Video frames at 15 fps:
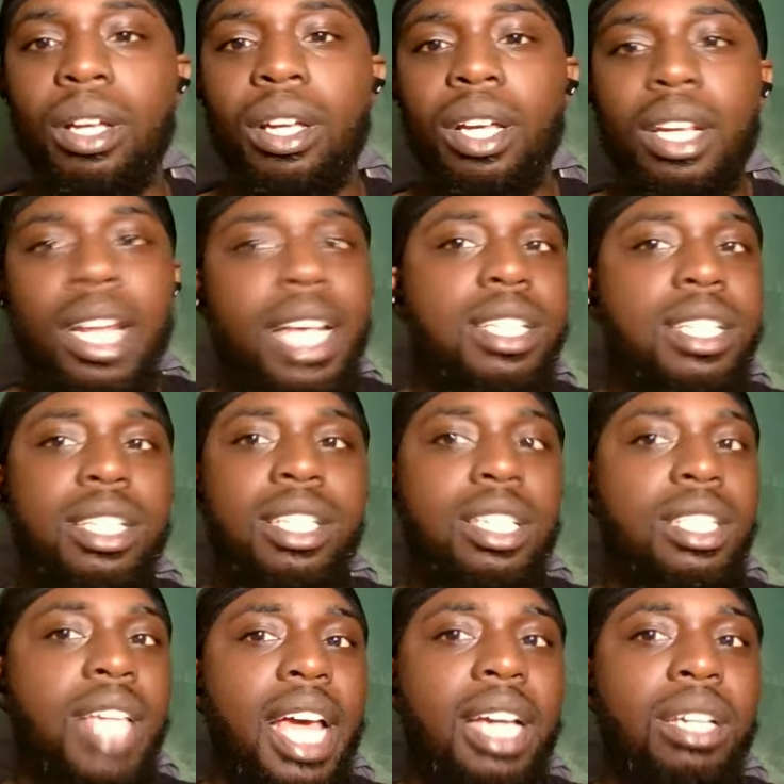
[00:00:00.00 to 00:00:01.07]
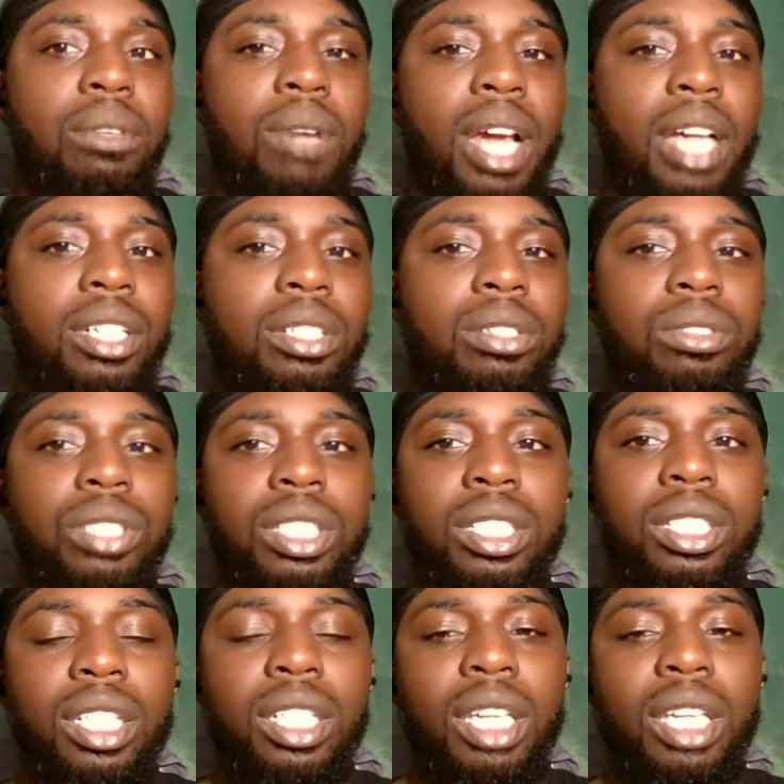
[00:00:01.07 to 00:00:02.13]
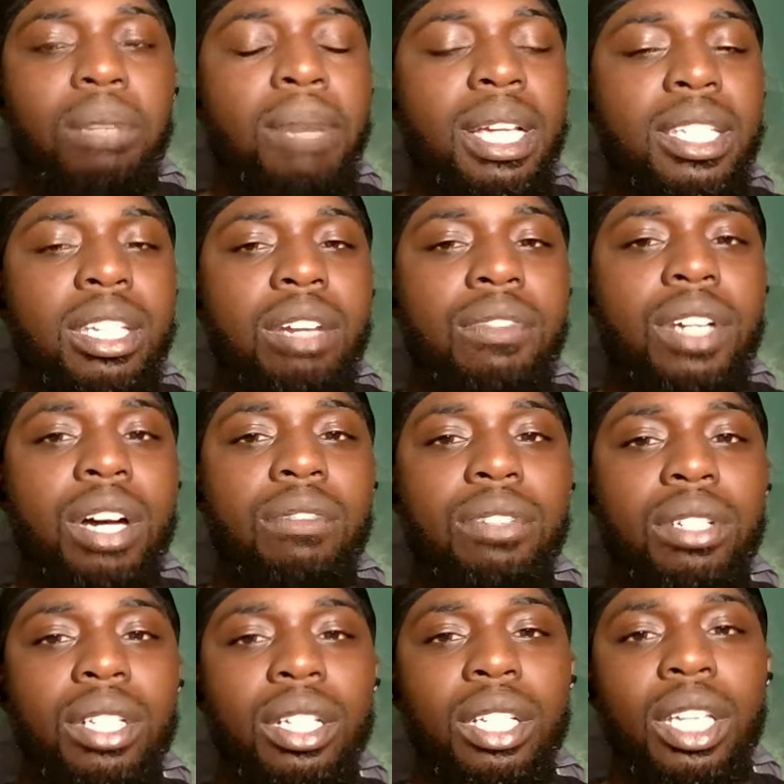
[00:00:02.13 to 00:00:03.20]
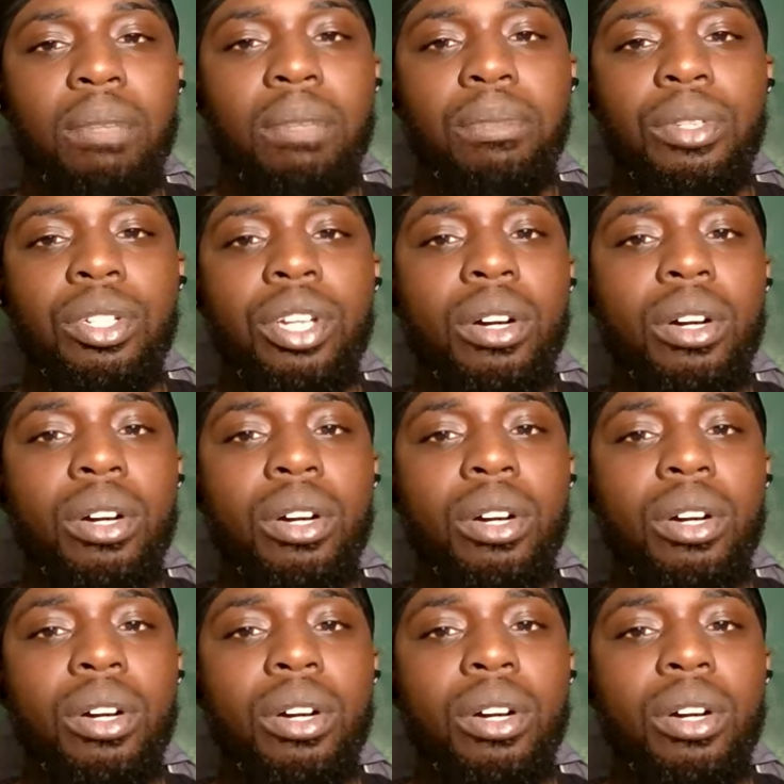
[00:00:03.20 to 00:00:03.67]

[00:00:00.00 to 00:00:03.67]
And that's just exactly what I do, just to keep myself covered and keep